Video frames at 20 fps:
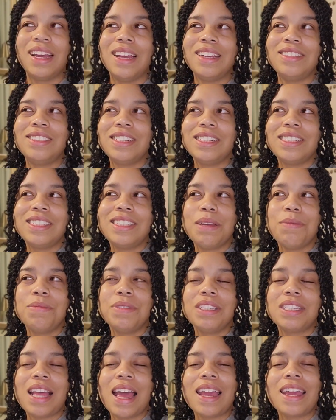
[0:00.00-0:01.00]
It just
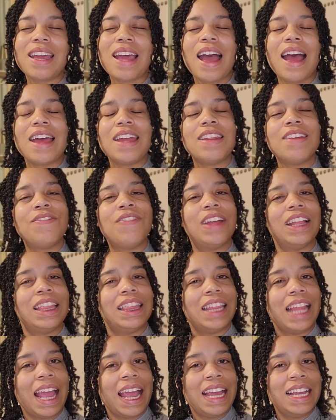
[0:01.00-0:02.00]
seems like kind of a
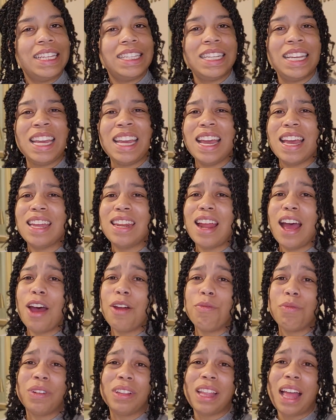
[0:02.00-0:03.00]
lazy and
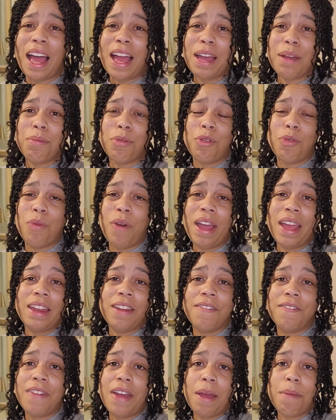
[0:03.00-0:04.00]
unreliable way
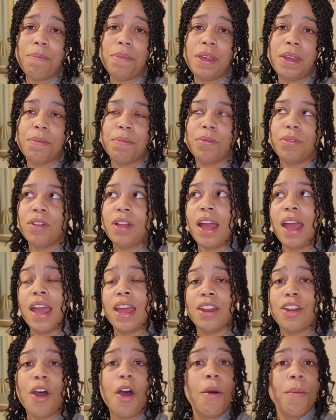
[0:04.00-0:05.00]
to vet people,
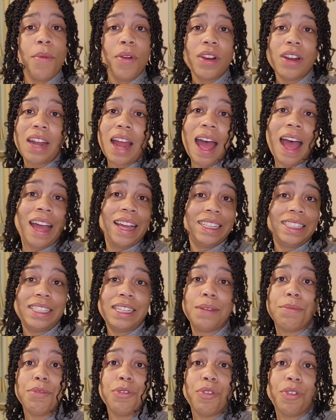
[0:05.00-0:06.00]
and Omar and Hai
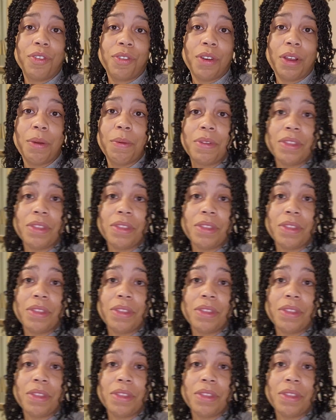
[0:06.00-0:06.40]
seem to agree